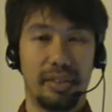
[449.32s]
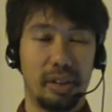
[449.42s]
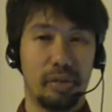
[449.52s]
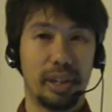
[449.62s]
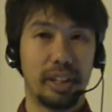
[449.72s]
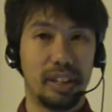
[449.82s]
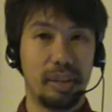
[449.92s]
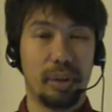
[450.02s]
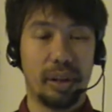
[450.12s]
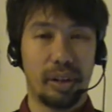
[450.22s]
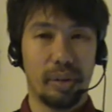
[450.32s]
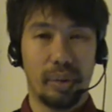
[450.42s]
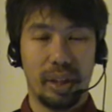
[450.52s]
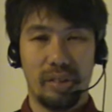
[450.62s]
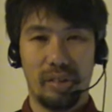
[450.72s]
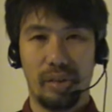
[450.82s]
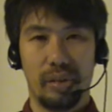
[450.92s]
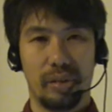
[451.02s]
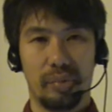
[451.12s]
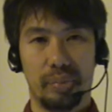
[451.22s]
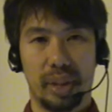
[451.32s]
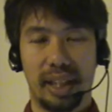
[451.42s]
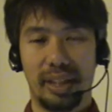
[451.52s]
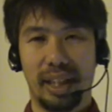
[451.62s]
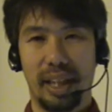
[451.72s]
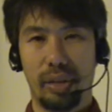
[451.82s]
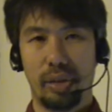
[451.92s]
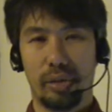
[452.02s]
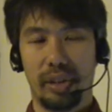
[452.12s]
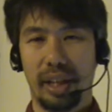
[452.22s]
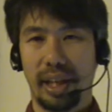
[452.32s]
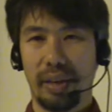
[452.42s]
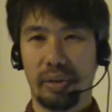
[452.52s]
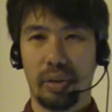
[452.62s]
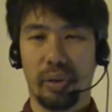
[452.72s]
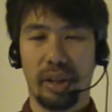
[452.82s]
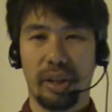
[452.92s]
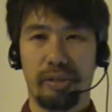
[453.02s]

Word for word: And it's very similar with uh, getting out of a dark egregore.